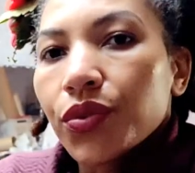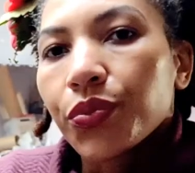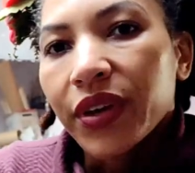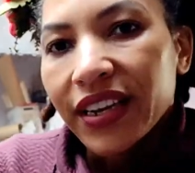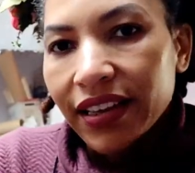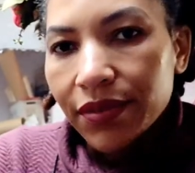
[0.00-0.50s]

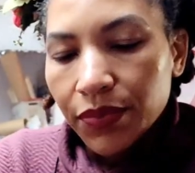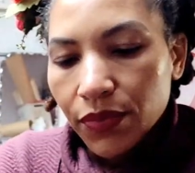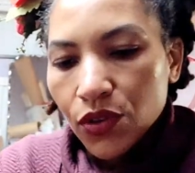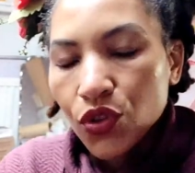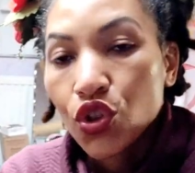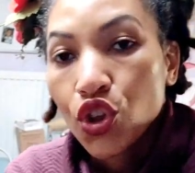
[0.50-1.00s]
when I'm
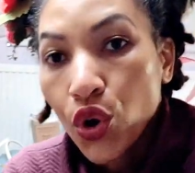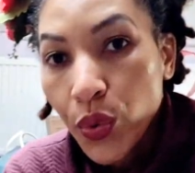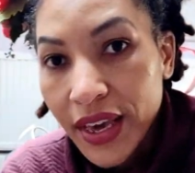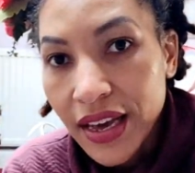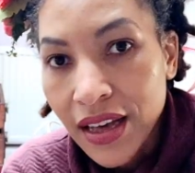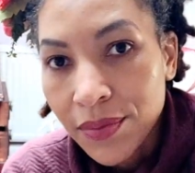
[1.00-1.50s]

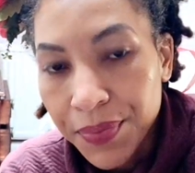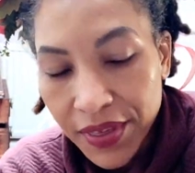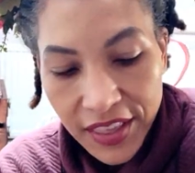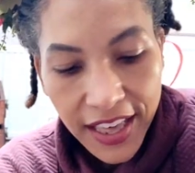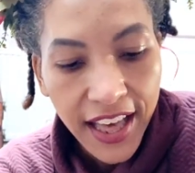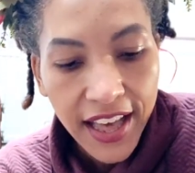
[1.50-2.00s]
sewing up
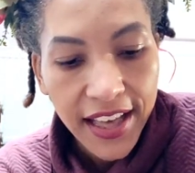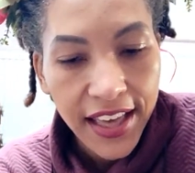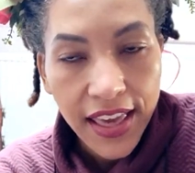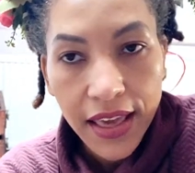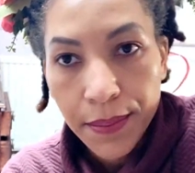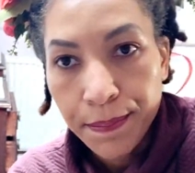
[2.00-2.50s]

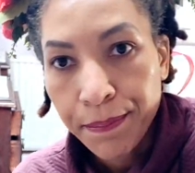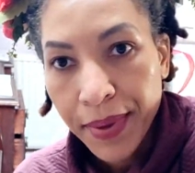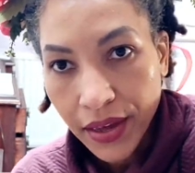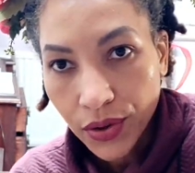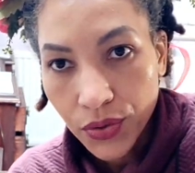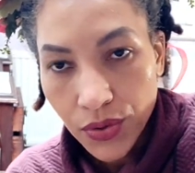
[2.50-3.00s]
tie
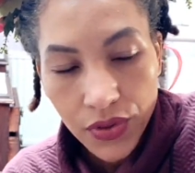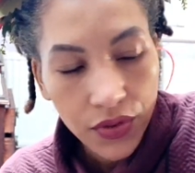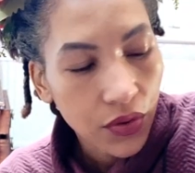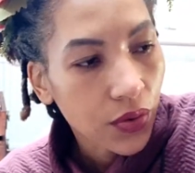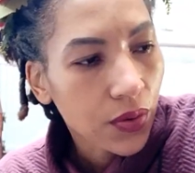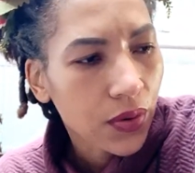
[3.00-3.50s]

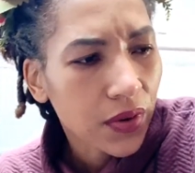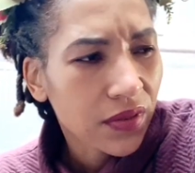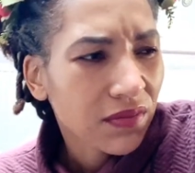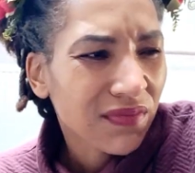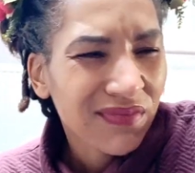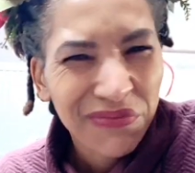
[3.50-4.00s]
belts
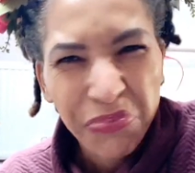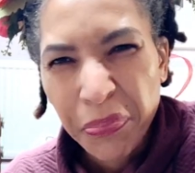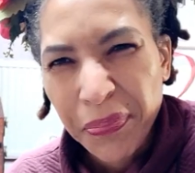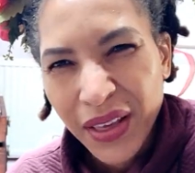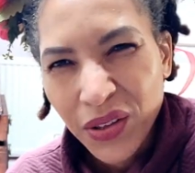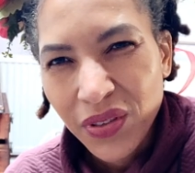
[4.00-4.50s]
or
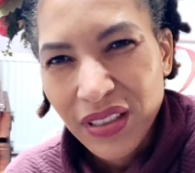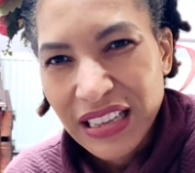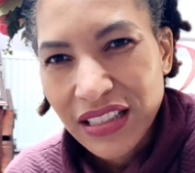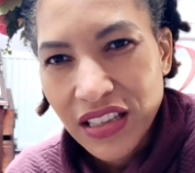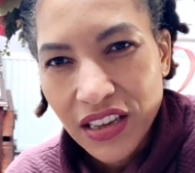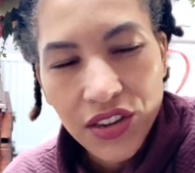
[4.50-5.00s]
belts
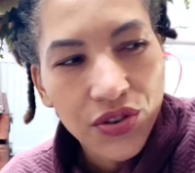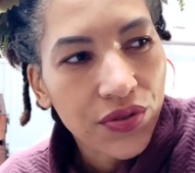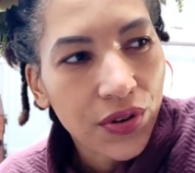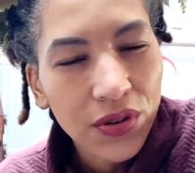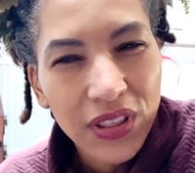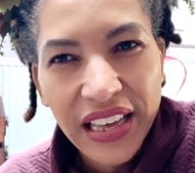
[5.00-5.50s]
in
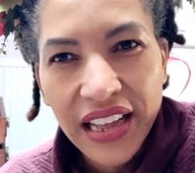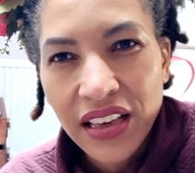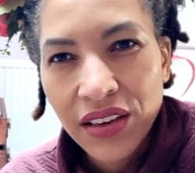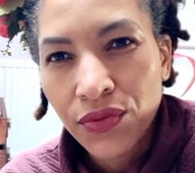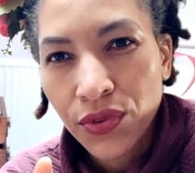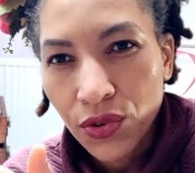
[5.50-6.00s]
general that
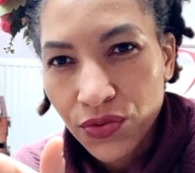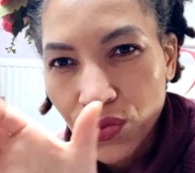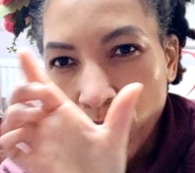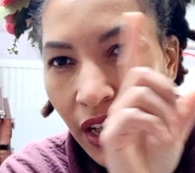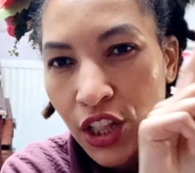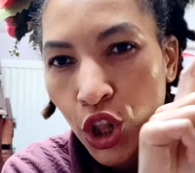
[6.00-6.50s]
involve
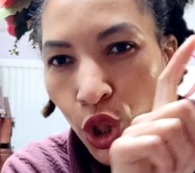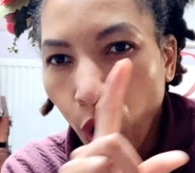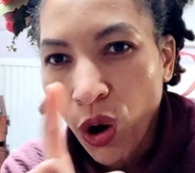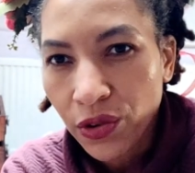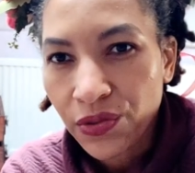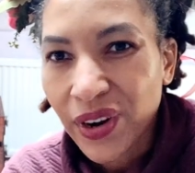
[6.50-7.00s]
one
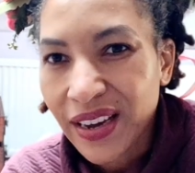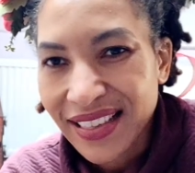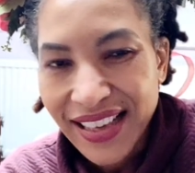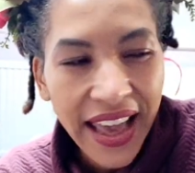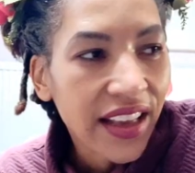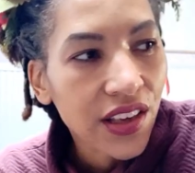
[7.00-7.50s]
long
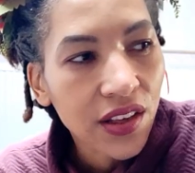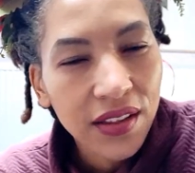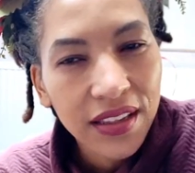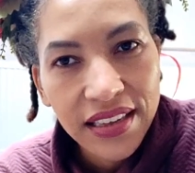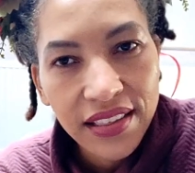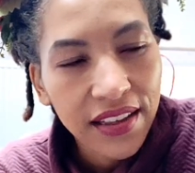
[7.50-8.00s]

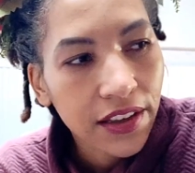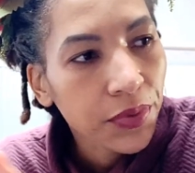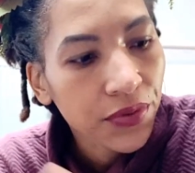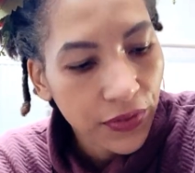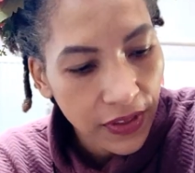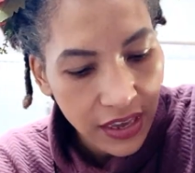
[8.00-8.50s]
rectangular type
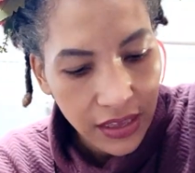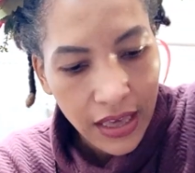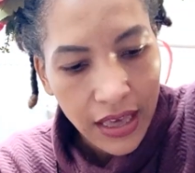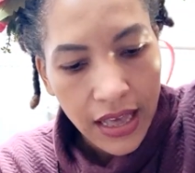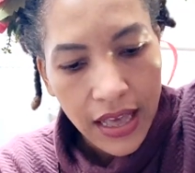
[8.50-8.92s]
of thing,